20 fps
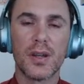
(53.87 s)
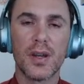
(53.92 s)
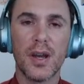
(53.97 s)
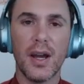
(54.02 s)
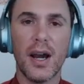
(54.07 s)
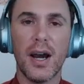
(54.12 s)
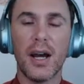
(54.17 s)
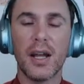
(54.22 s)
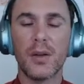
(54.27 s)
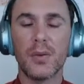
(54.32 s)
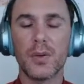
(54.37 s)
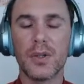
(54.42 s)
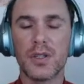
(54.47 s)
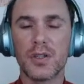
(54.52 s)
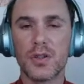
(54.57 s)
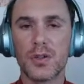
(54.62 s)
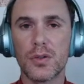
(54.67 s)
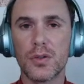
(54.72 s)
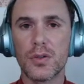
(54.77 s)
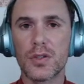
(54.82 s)
How do we
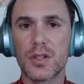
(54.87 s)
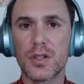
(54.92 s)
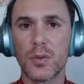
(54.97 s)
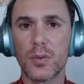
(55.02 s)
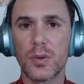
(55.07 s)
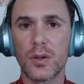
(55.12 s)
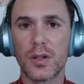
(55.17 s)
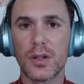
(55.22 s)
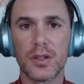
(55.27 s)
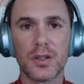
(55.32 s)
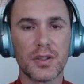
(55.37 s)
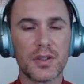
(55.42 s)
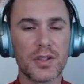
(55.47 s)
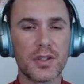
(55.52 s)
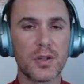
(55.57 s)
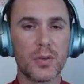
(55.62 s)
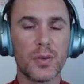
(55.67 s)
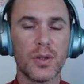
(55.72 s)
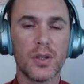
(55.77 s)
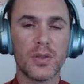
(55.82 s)
choose the words?
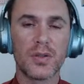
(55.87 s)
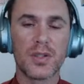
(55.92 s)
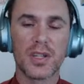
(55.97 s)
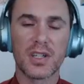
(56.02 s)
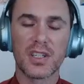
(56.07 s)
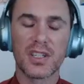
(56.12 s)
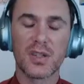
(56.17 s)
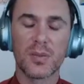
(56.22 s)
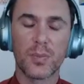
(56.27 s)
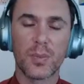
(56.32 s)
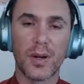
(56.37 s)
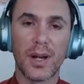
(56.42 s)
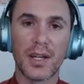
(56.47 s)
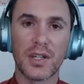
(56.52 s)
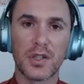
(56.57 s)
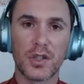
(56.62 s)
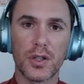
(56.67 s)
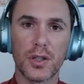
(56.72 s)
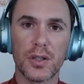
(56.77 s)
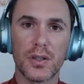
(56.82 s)
Do we use
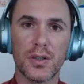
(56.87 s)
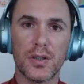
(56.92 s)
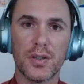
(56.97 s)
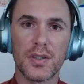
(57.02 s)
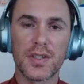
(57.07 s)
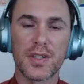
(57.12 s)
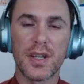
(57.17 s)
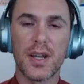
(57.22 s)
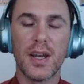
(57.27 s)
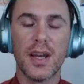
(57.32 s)
expressions?